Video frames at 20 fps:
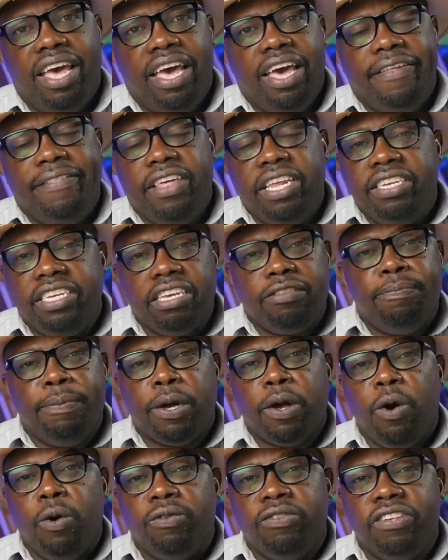And then just
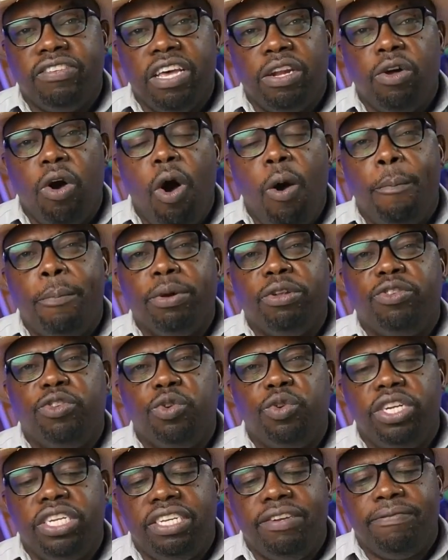because there's an
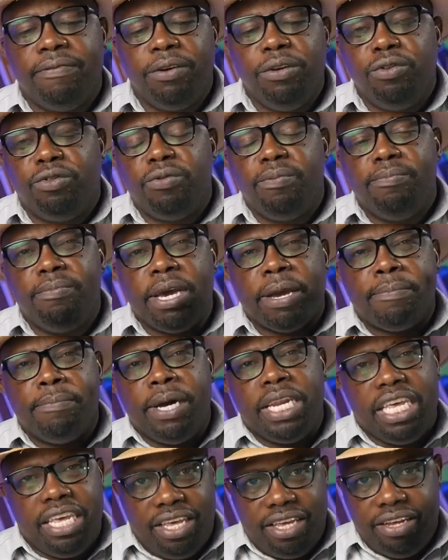opportunity for you to make
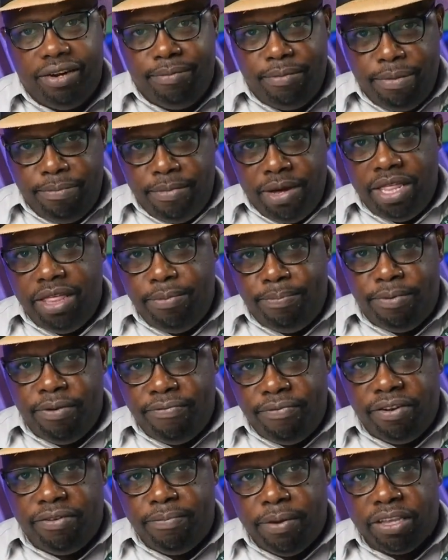money, remember the
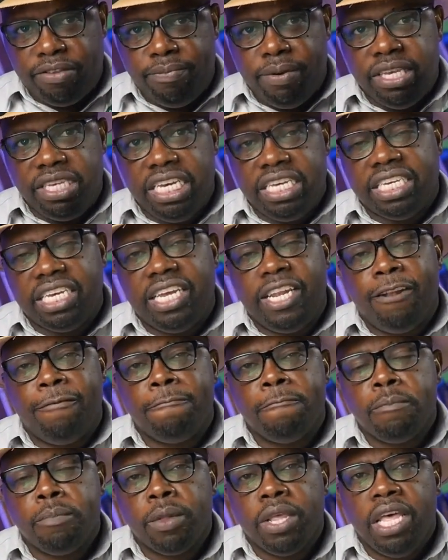profit maximization,
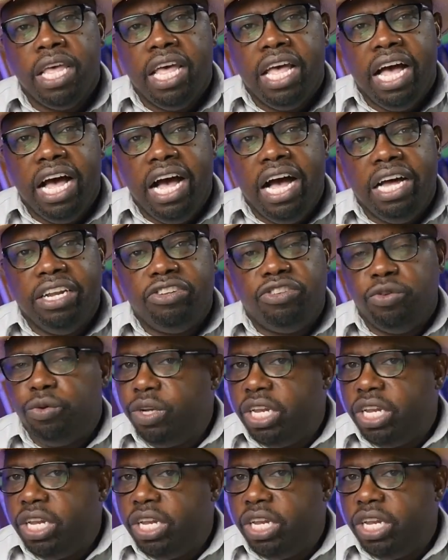2